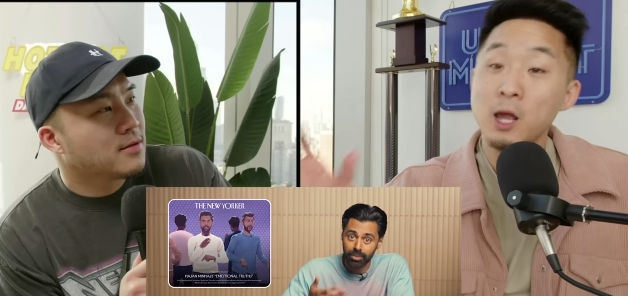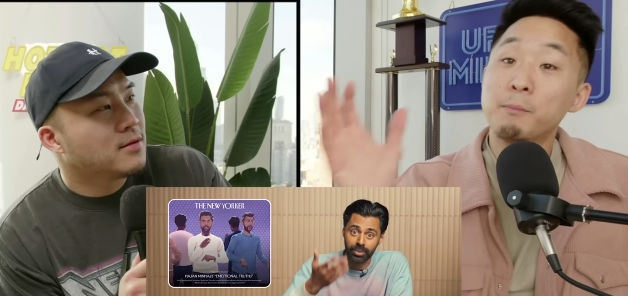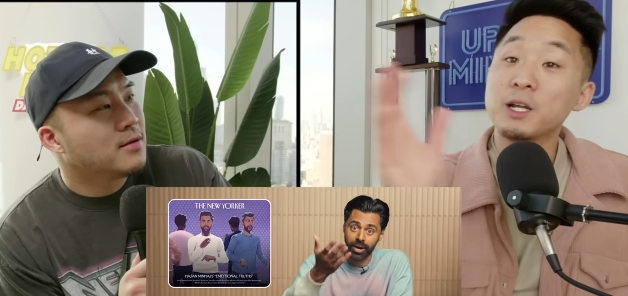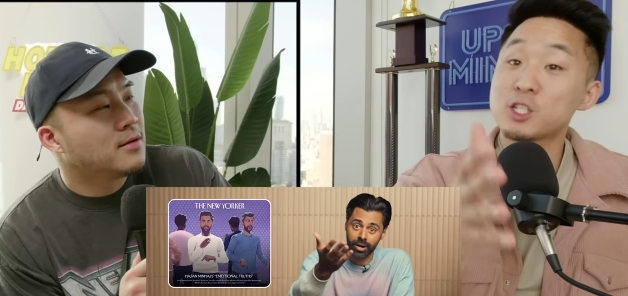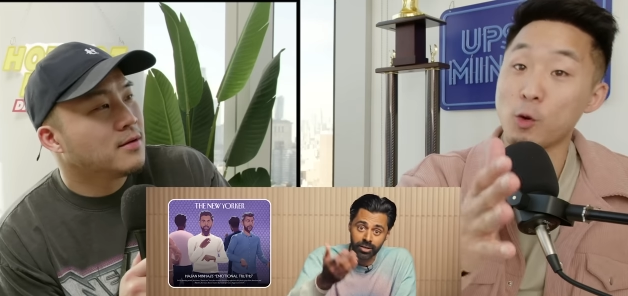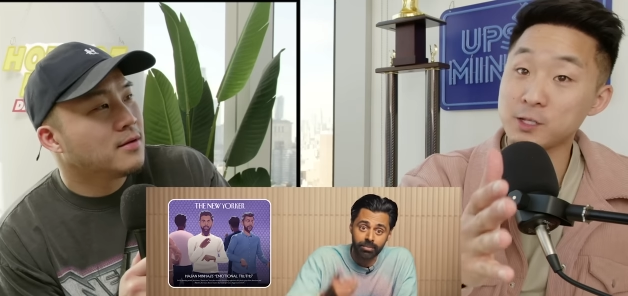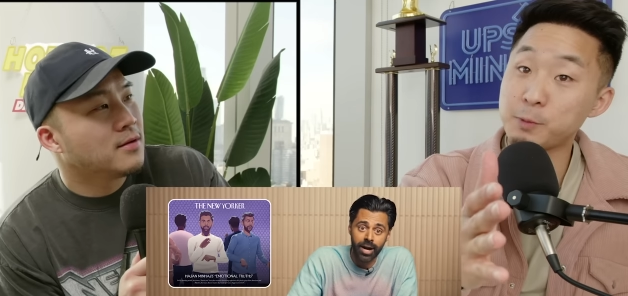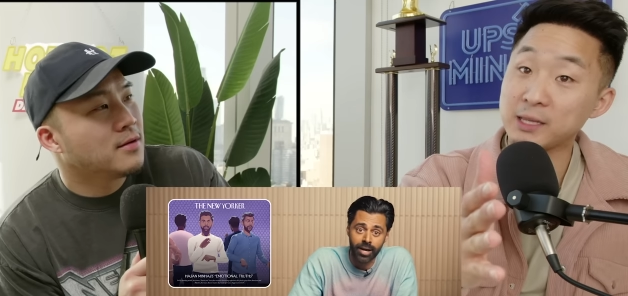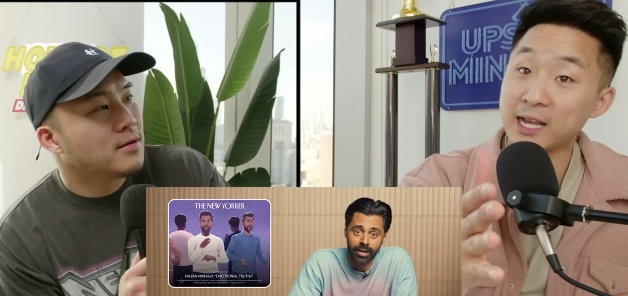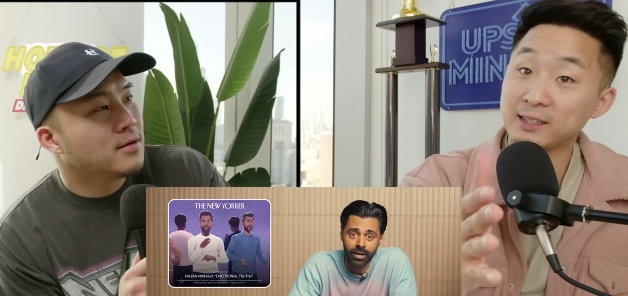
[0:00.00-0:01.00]
Speaker 1: But he's always
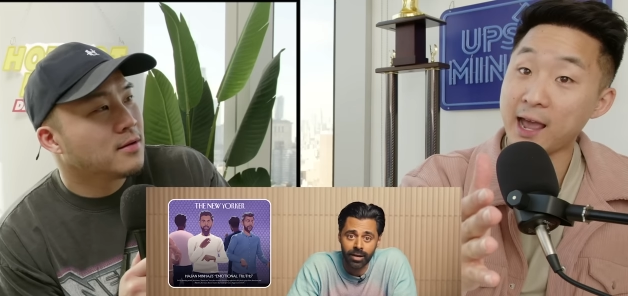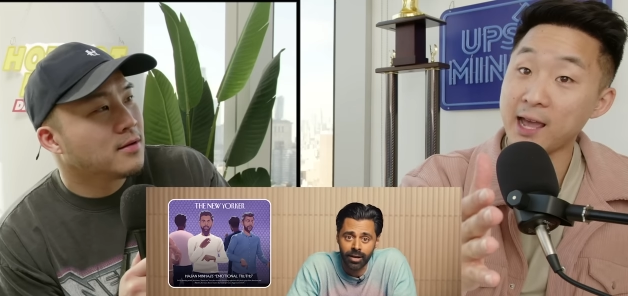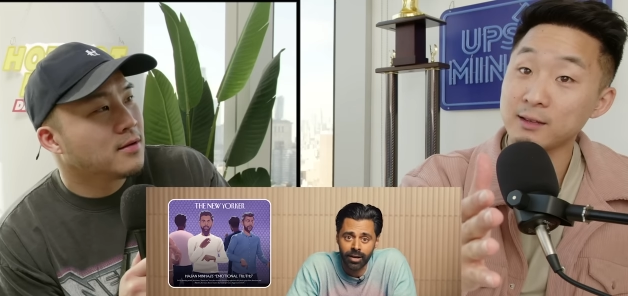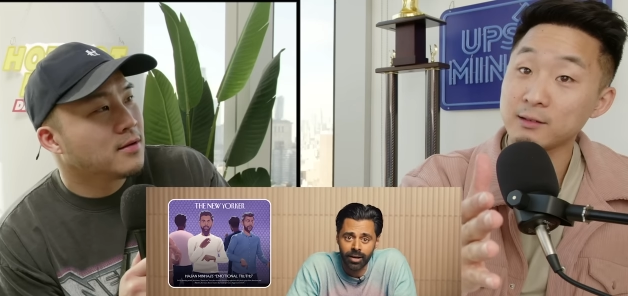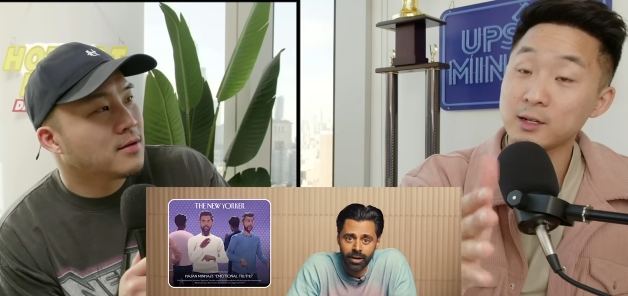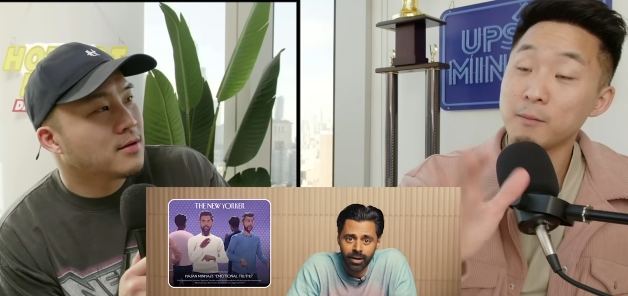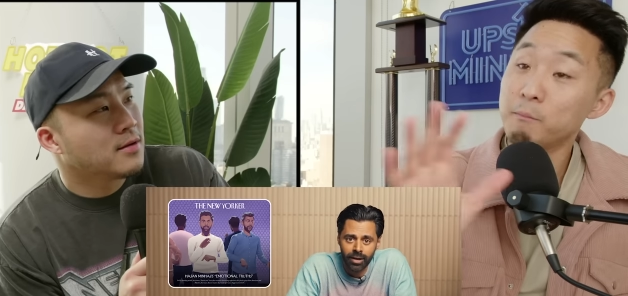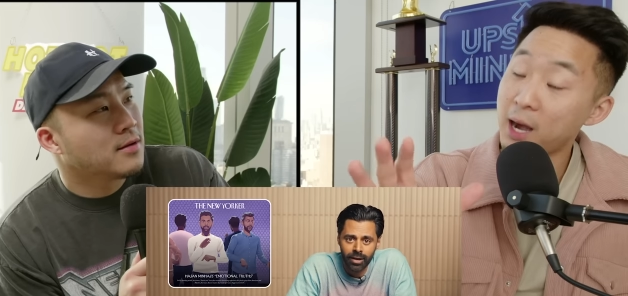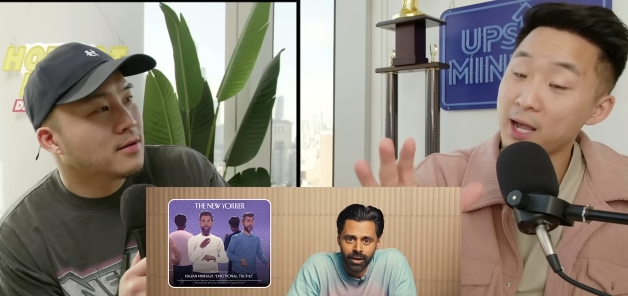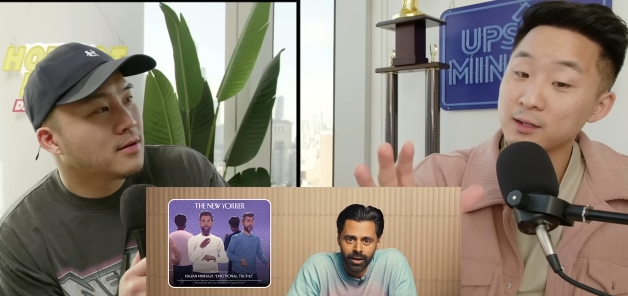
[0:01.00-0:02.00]
been like that,
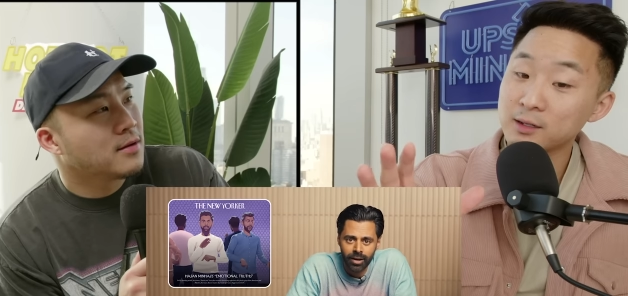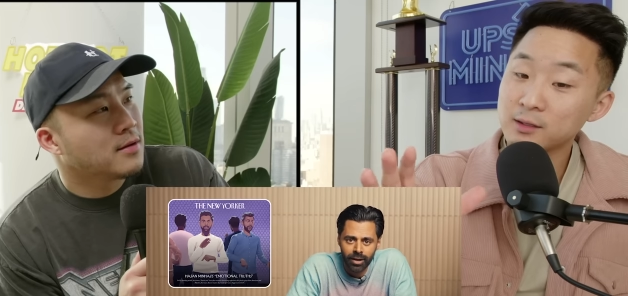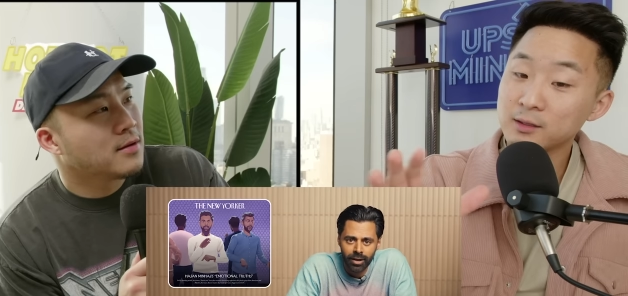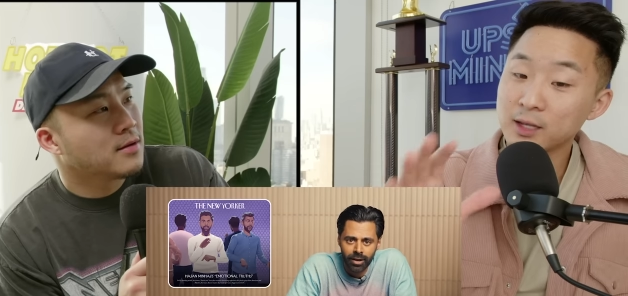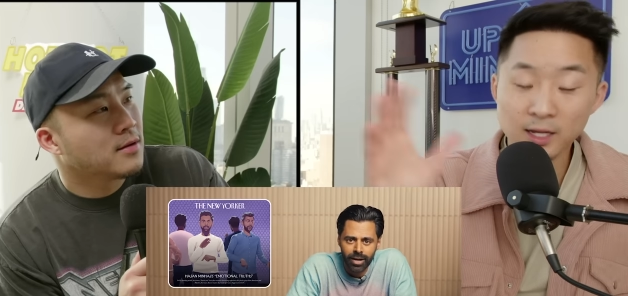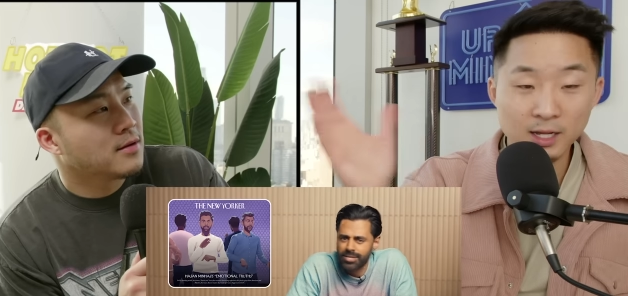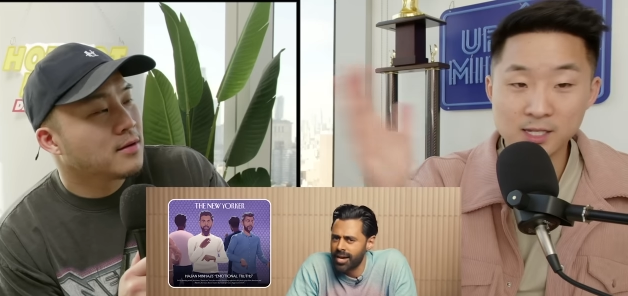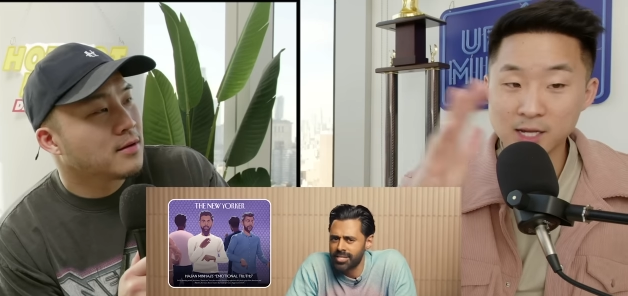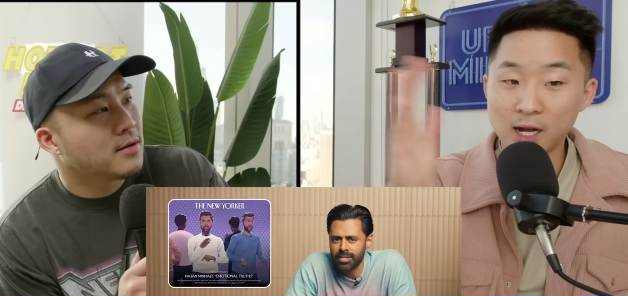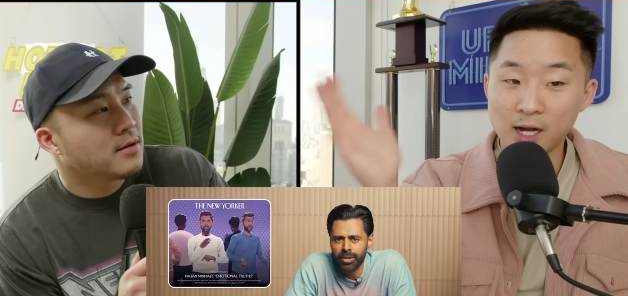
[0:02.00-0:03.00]
but it
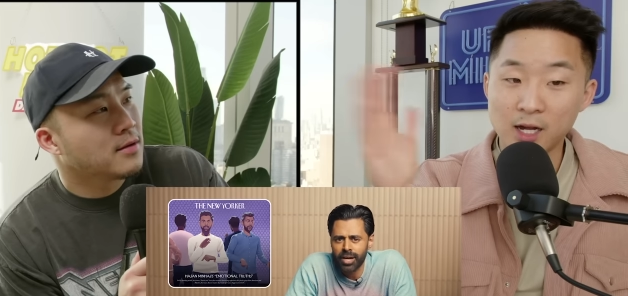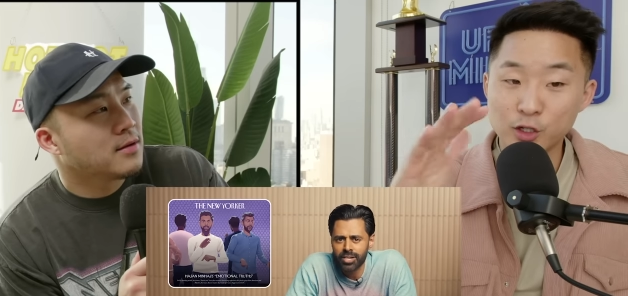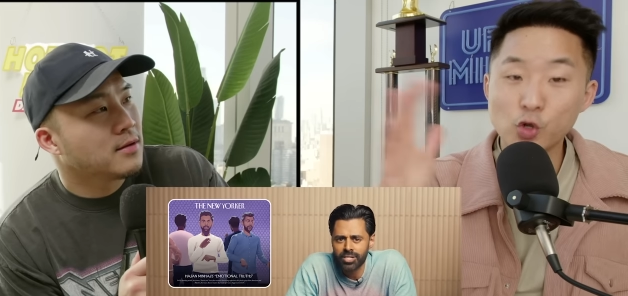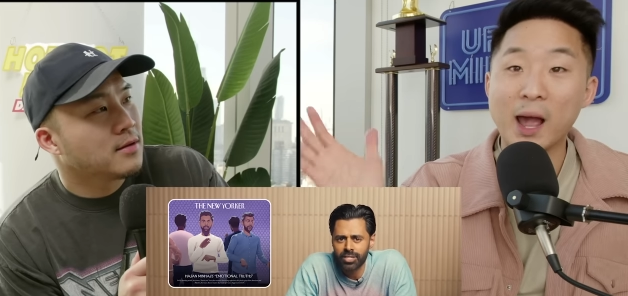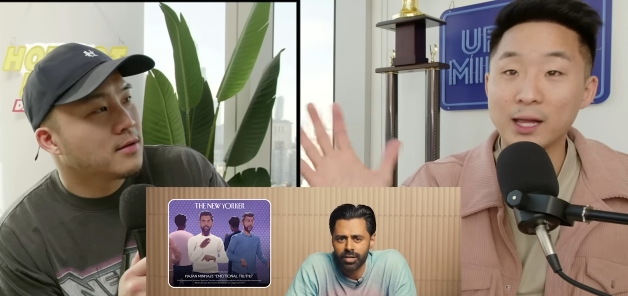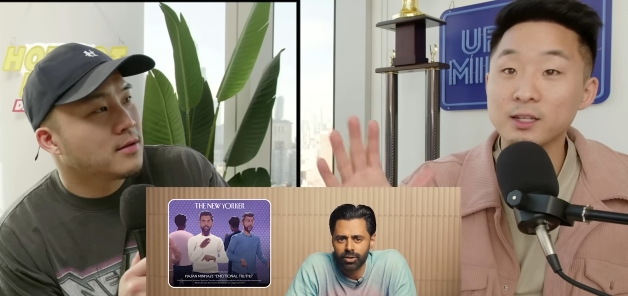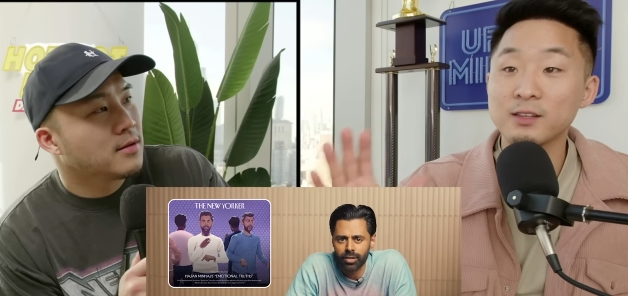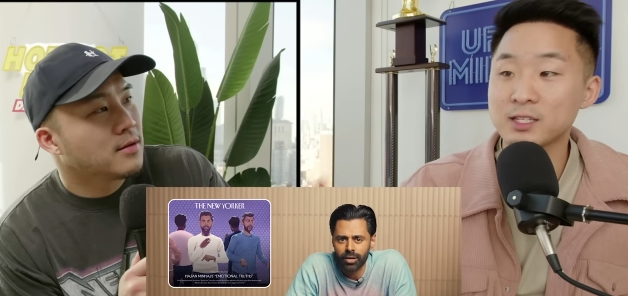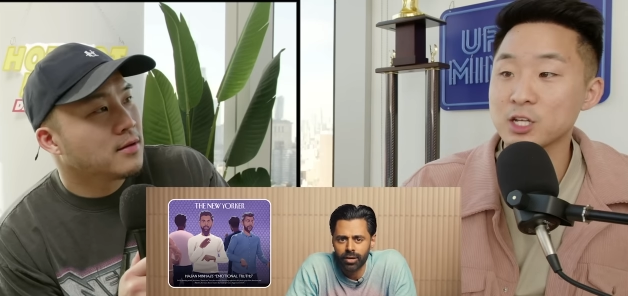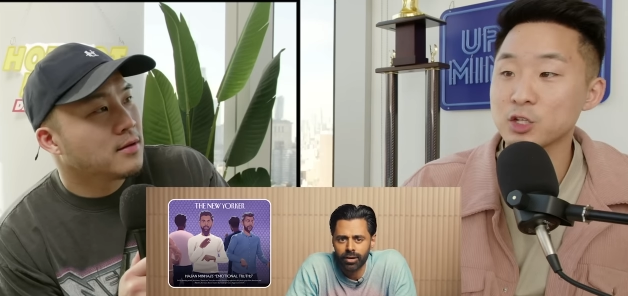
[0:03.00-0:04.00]
is a duality
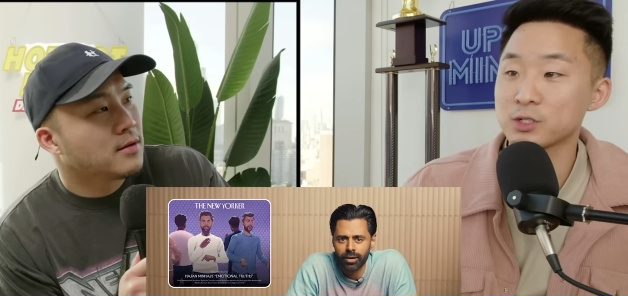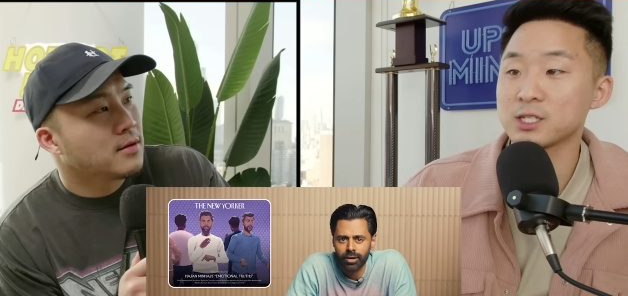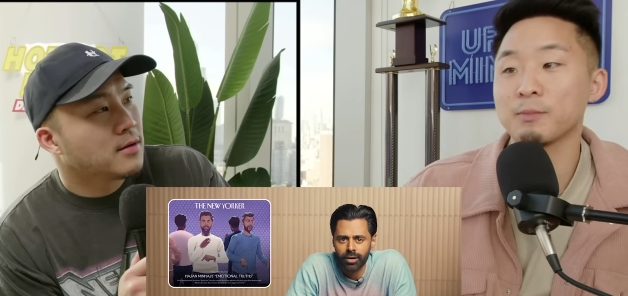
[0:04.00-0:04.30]
that's interesting.